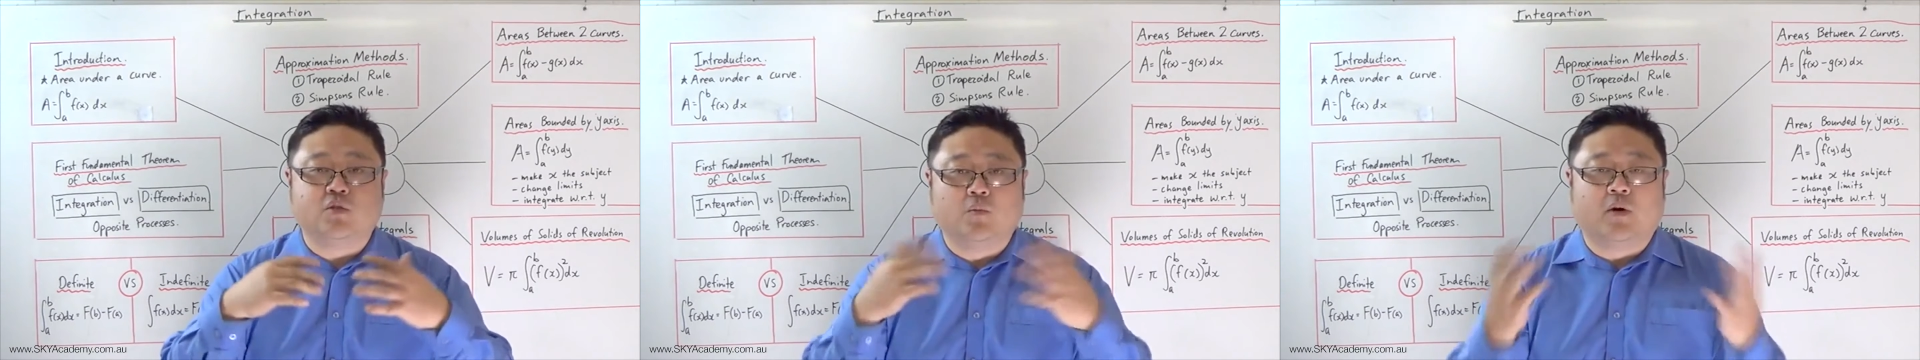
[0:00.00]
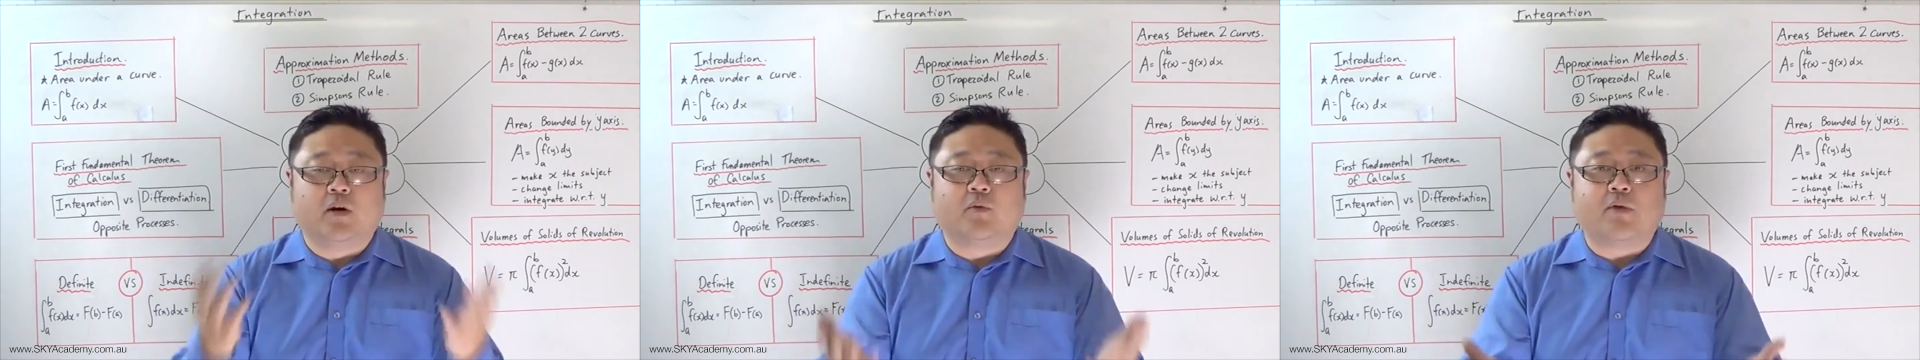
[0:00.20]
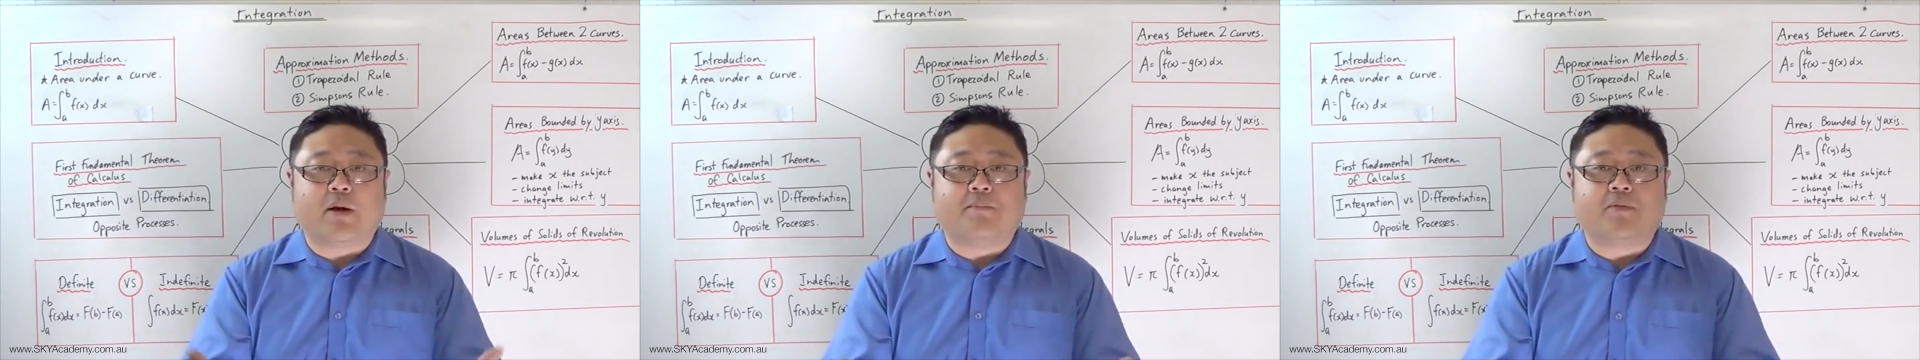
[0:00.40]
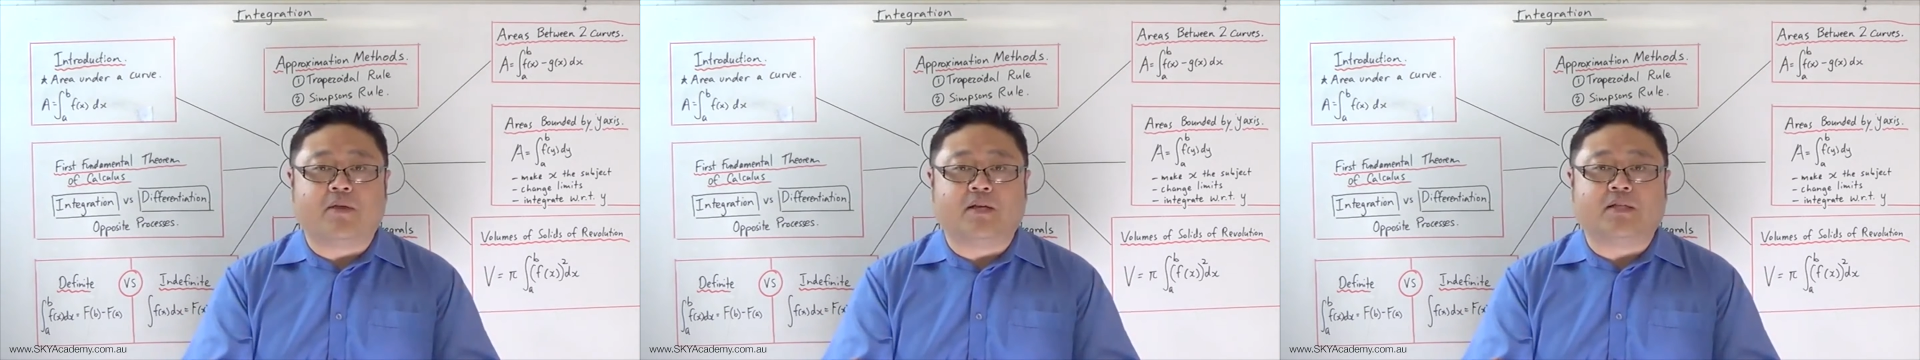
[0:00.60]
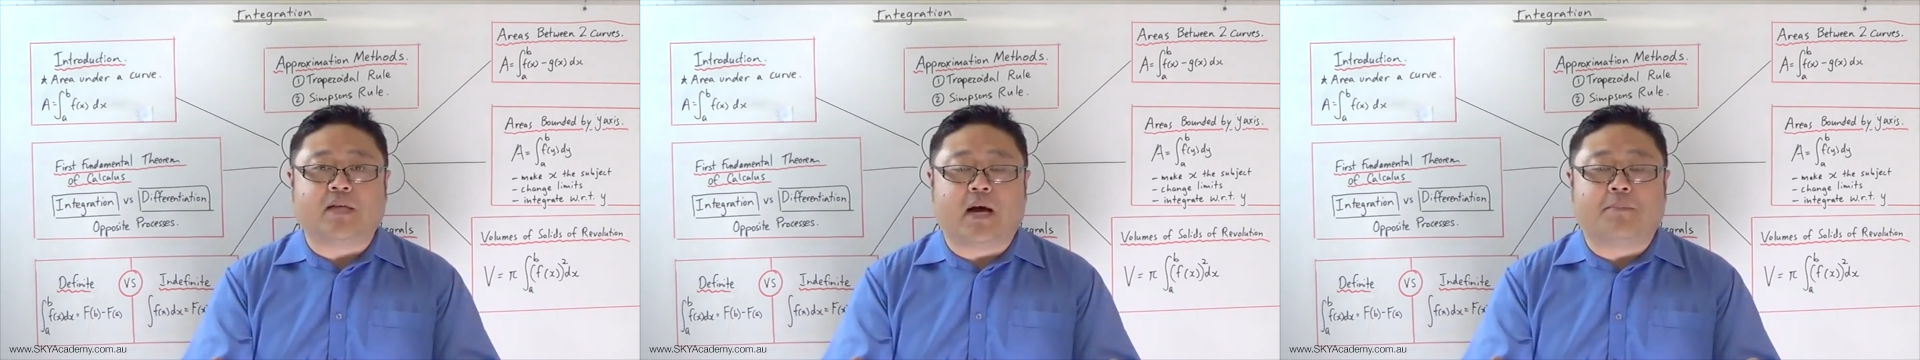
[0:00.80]
do want to wrap
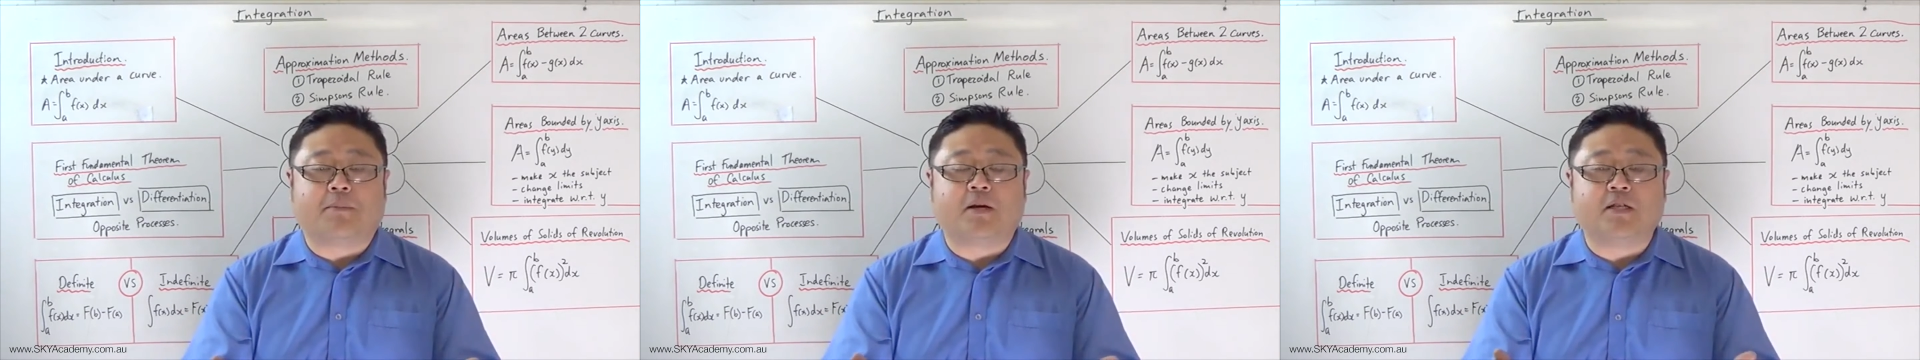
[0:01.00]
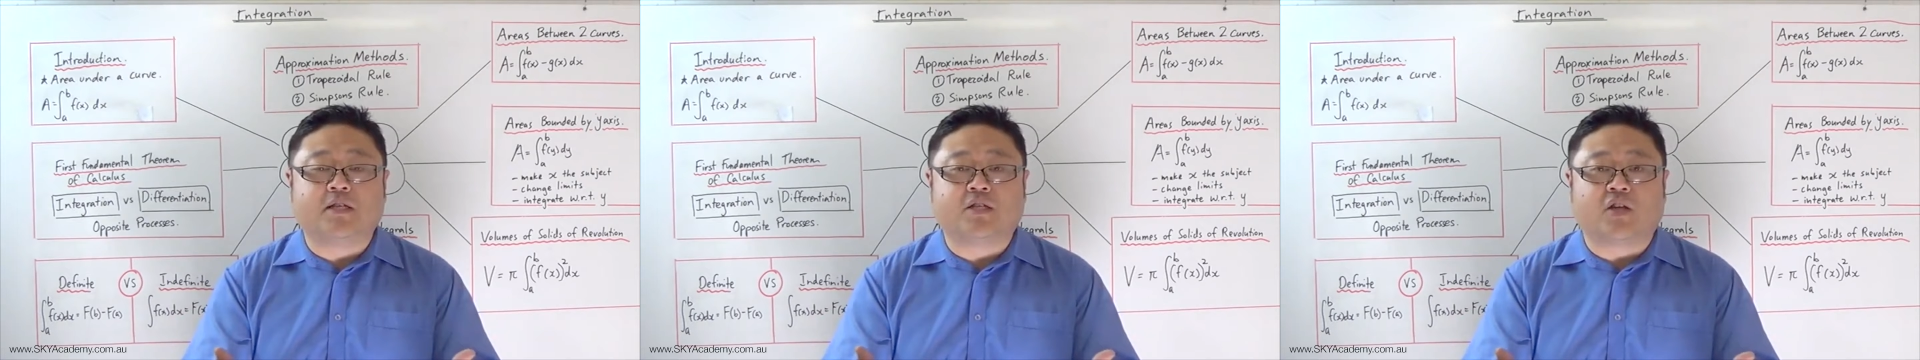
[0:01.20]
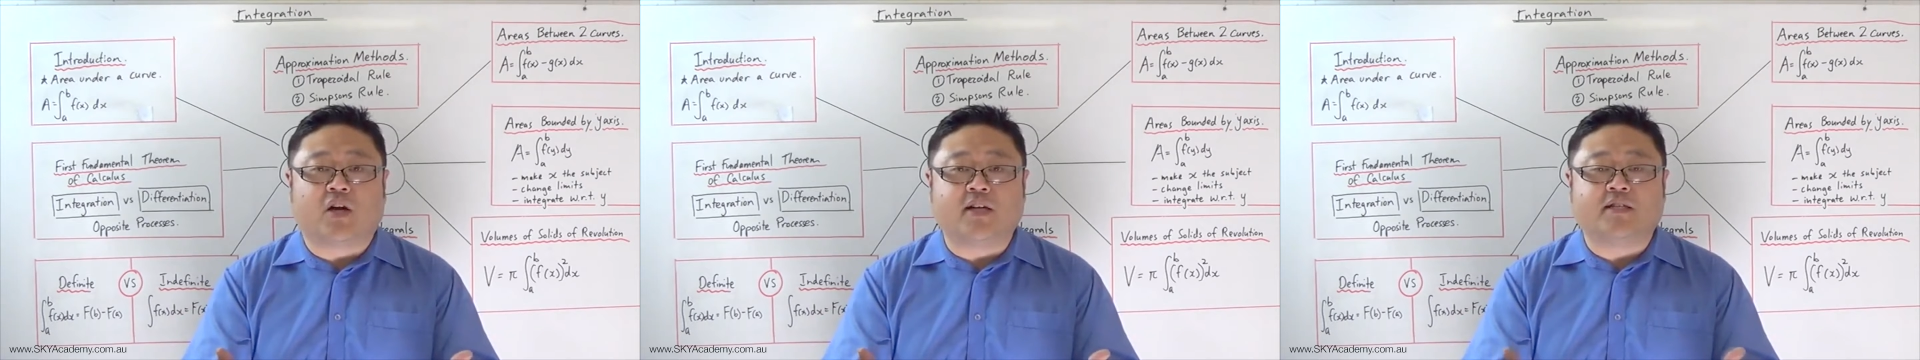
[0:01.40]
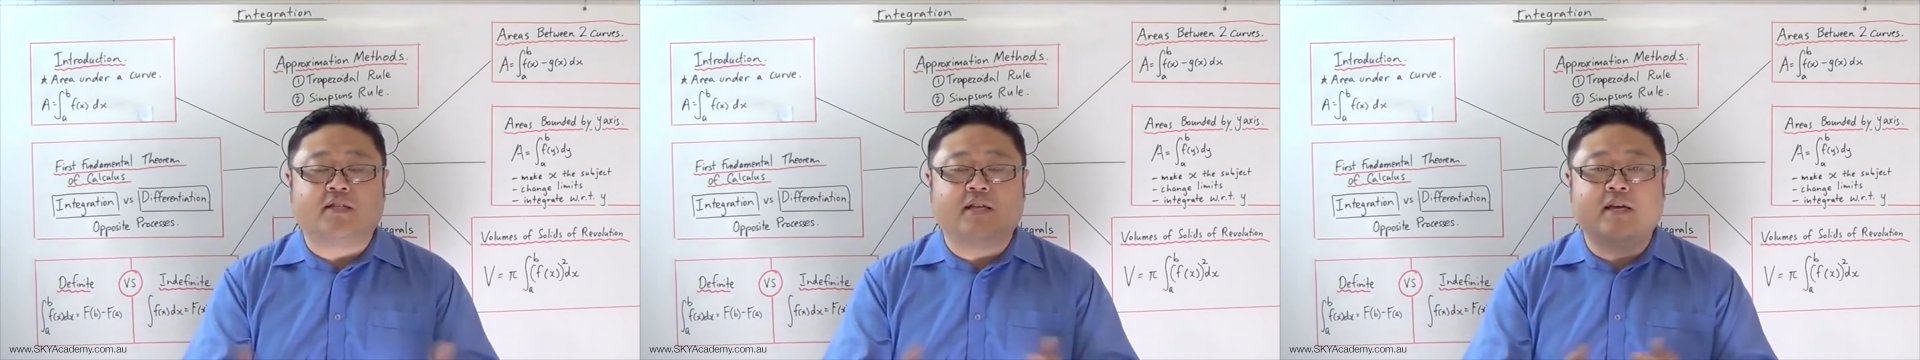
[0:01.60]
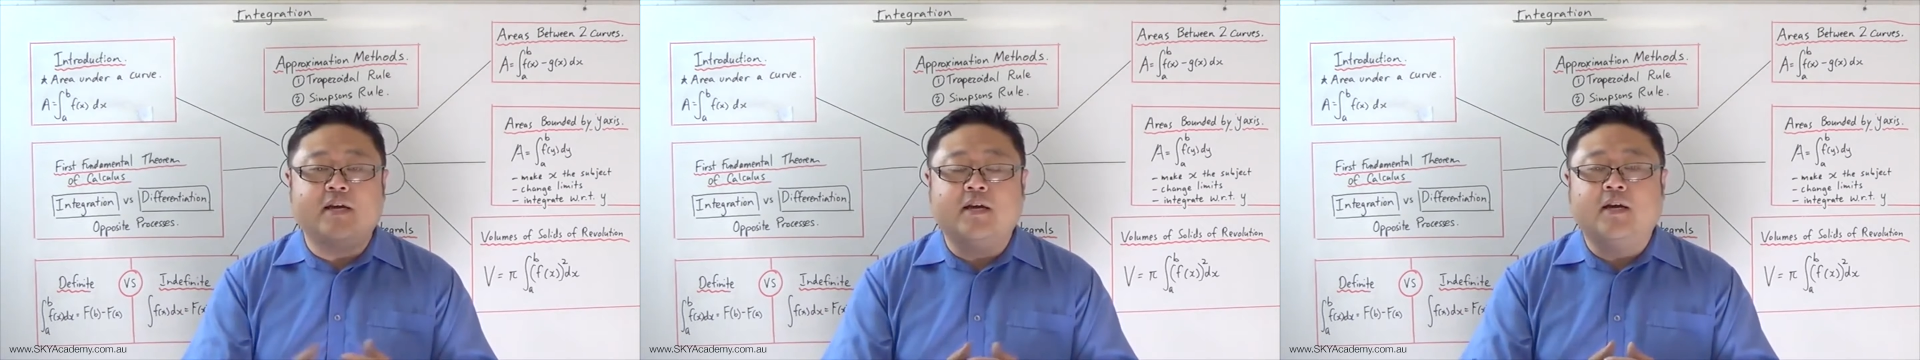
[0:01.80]
things up
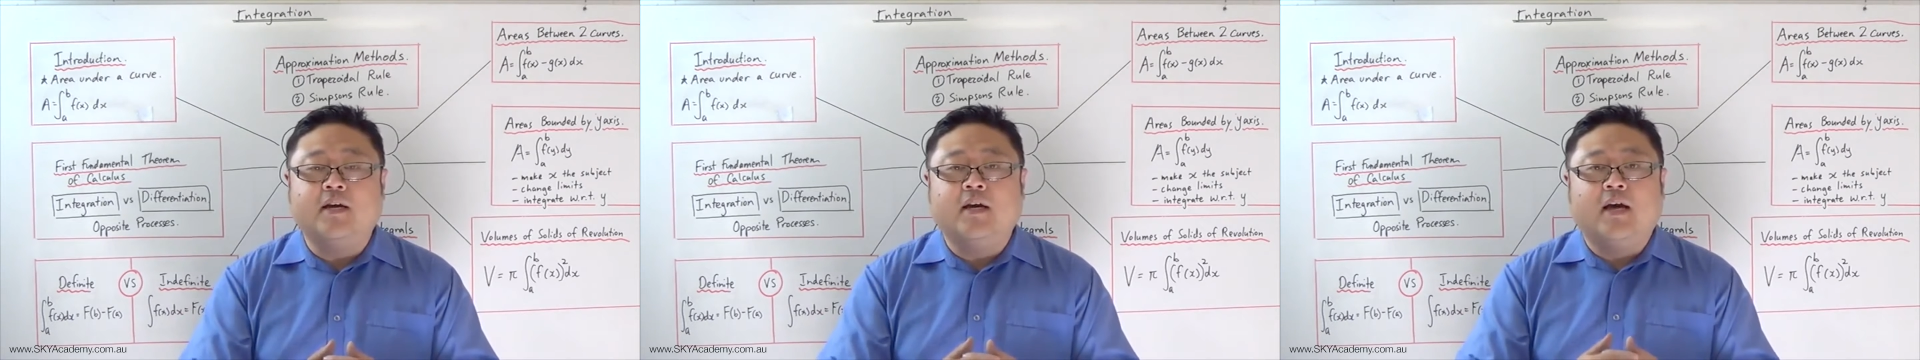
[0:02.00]
concisely